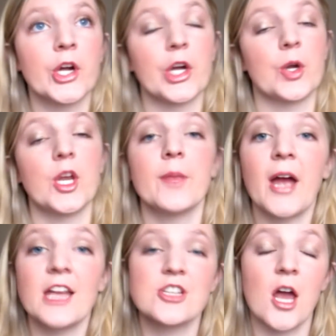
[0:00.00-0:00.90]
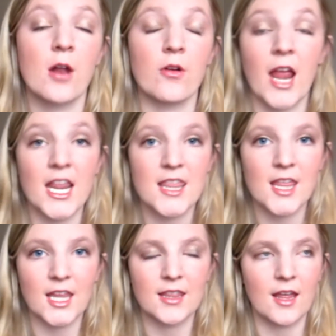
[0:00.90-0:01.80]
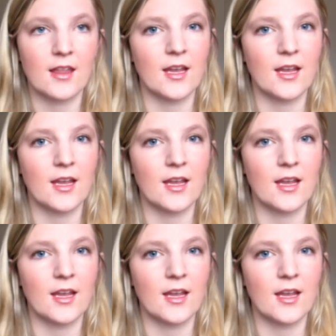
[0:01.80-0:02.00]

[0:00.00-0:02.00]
or a cream eyeshadow or anything like that.